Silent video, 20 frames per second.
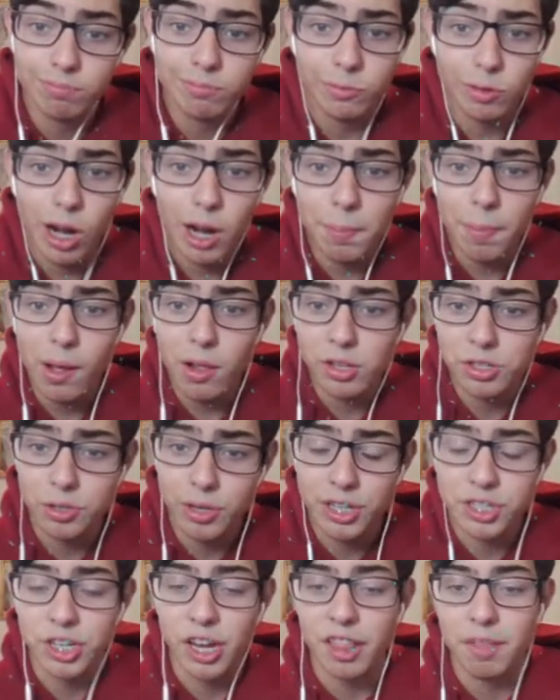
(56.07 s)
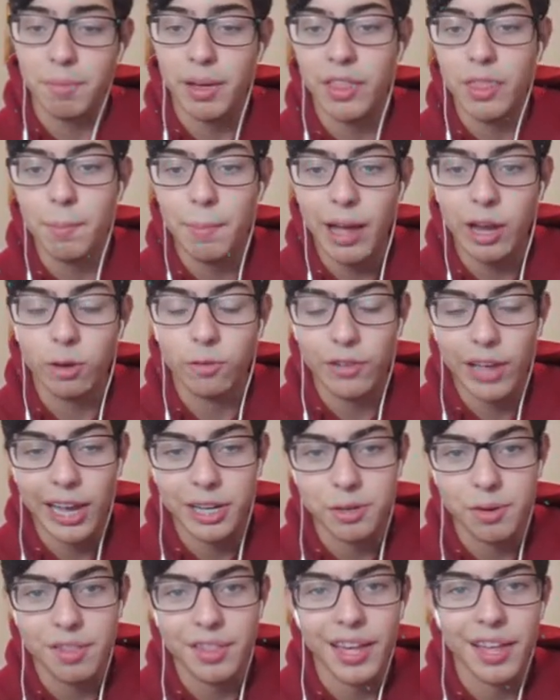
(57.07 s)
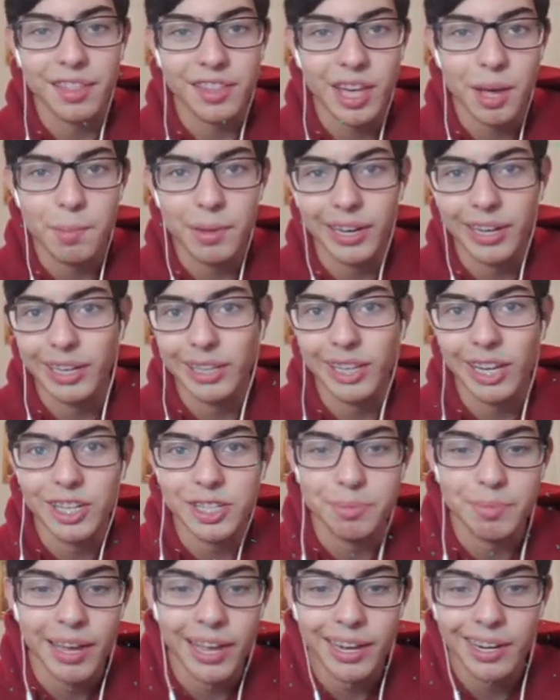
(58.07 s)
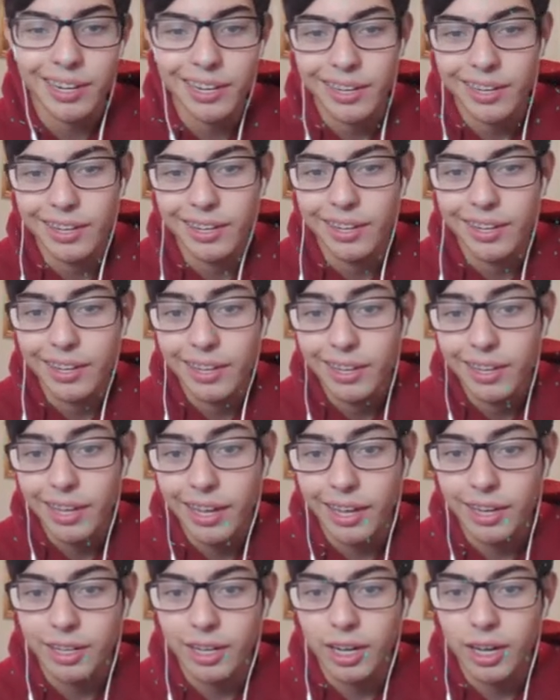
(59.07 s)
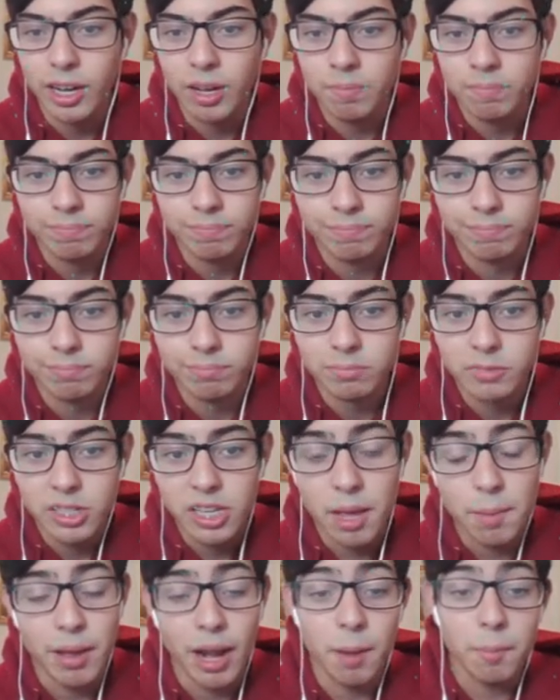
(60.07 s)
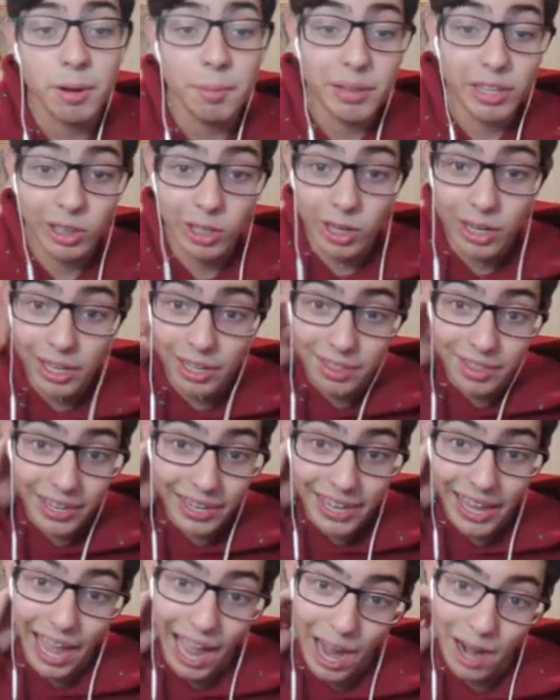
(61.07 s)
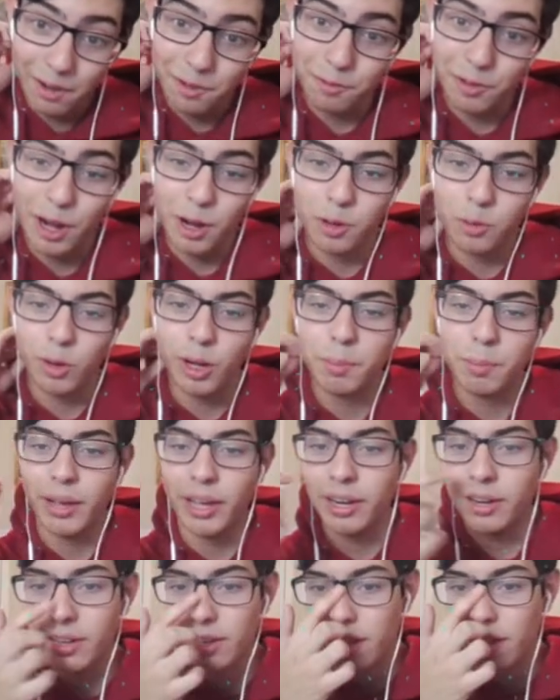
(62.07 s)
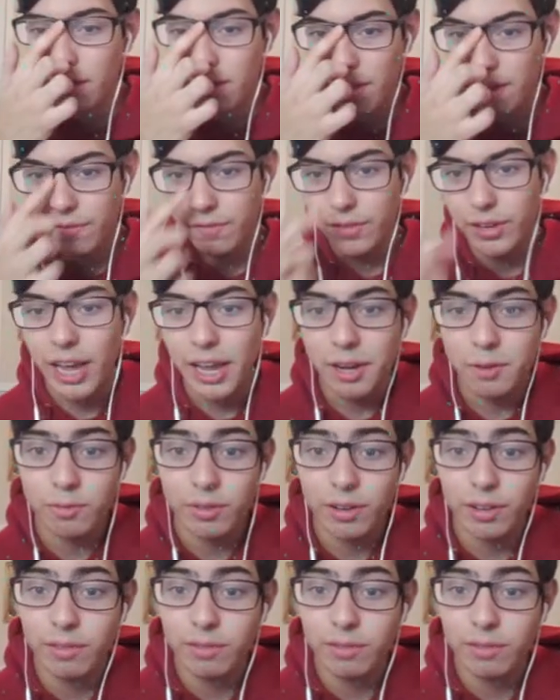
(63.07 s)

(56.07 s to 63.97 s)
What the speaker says: Rock Polish Red Ice, man. The Battle Factory set's coming in clutch, man. And yeah, man, I'm gonna be looking to get out of round 1, man. Forget it.